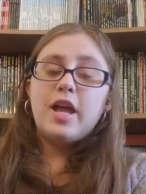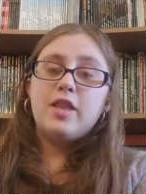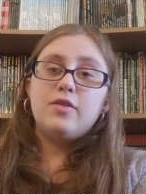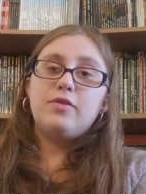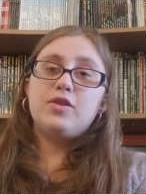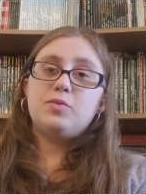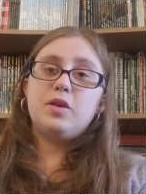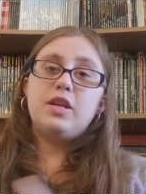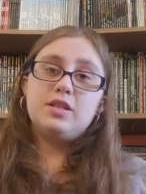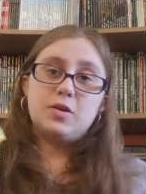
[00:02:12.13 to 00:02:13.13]
And the first
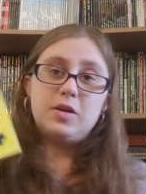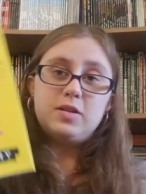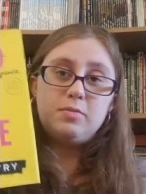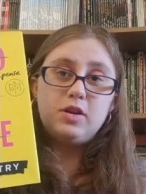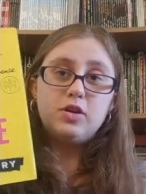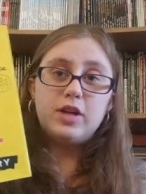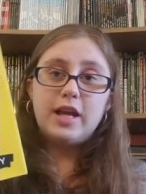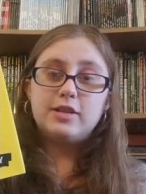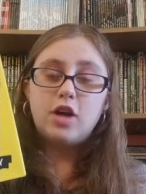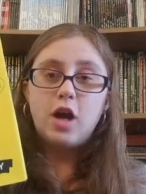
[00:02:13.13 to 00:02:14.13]
one is going to be Good
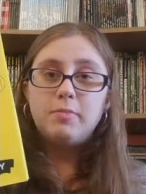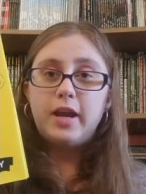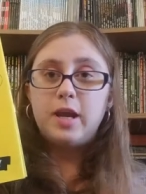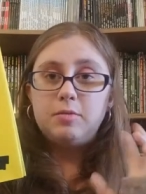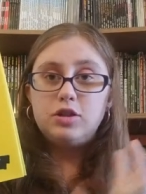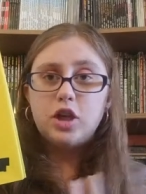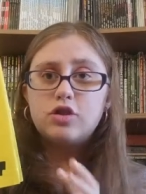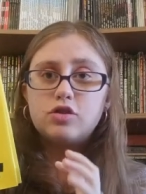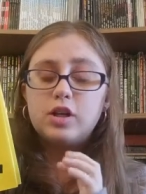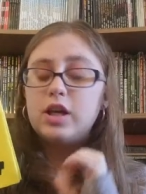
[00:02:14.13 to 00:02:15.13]
As Gone by Amy
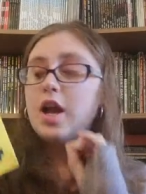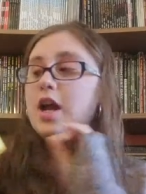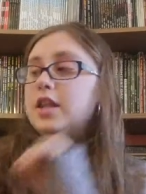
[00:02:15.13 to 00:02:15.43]
Gentry.